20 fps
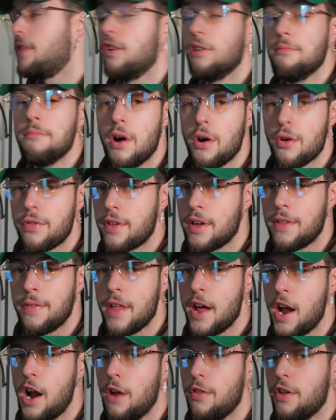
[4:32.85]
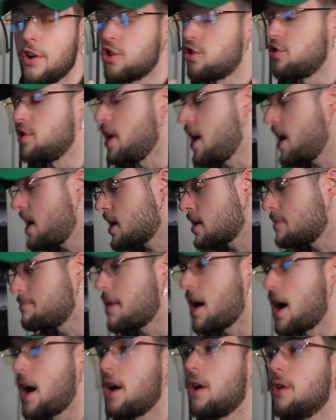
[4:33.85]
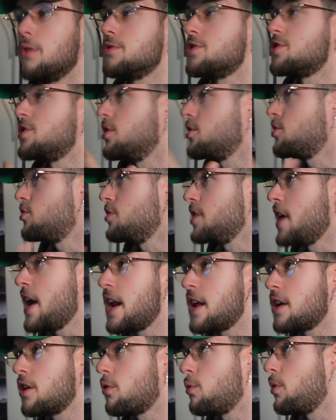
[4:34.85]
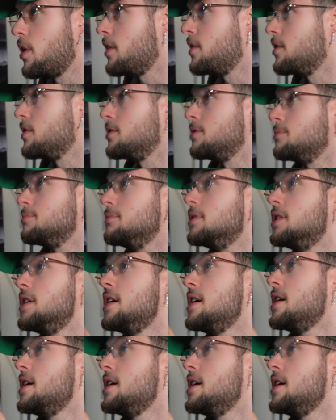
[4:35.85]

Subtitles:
they're both in there, they're creating a bounce, they're creating a rhythm,